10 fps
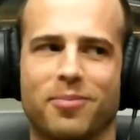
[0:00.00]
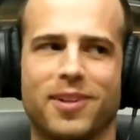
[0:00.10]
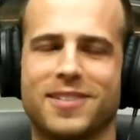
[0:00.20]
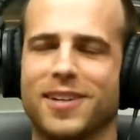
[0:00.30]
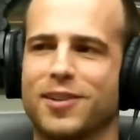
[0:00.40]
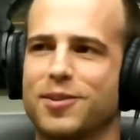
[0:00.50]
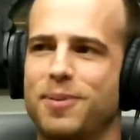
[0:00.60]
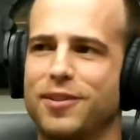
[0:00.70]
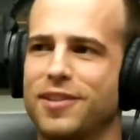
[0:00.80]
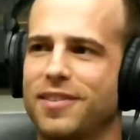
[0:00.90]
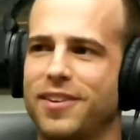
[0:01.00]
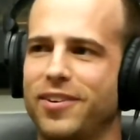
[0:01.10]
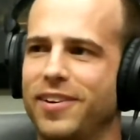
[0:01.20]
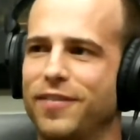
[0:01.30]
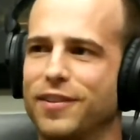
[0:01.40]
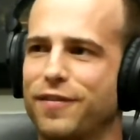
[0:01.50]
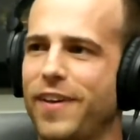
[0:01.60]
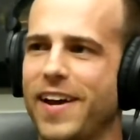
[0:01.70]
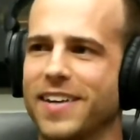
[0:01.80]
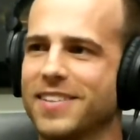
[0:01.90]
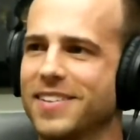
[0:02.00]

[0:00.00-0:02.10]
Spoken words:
but it's not a conspiracy theory if it's fact.